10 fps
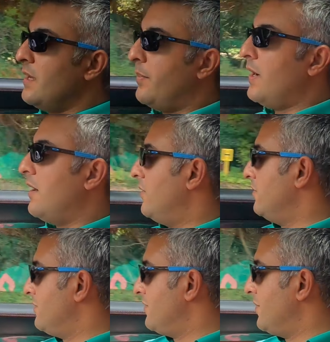But
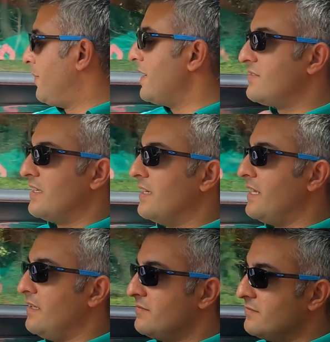
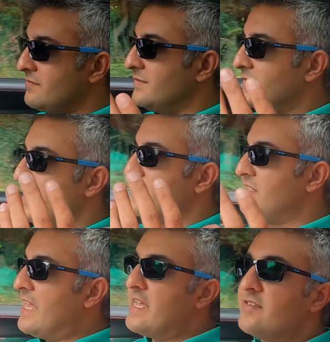basically, this
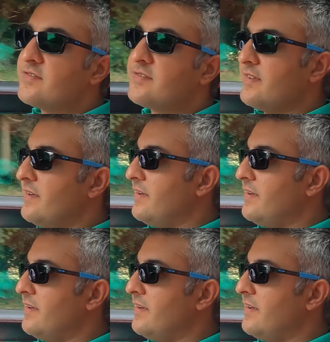is,